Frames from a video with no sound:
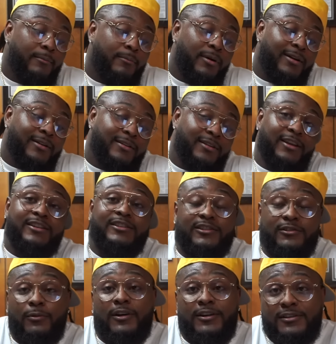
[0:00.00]
But this
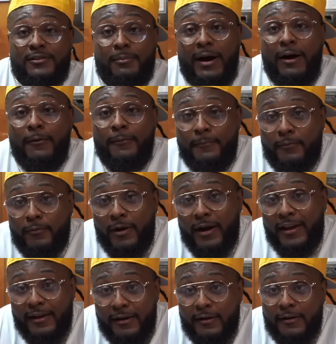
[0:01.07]
is what it's about right
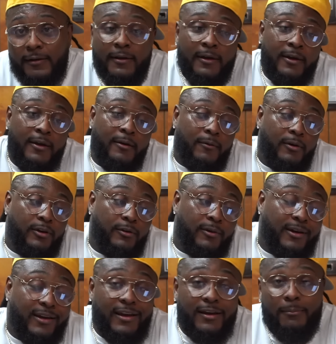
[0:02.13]
here, where you
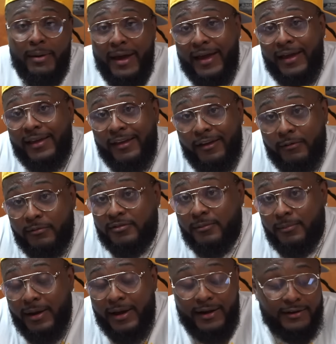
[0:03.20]
can give back and help
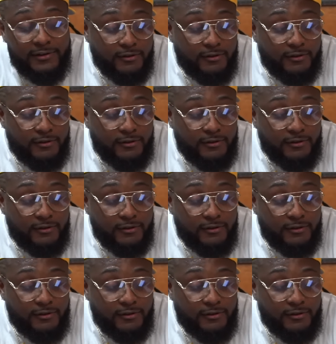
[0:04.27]
somebody.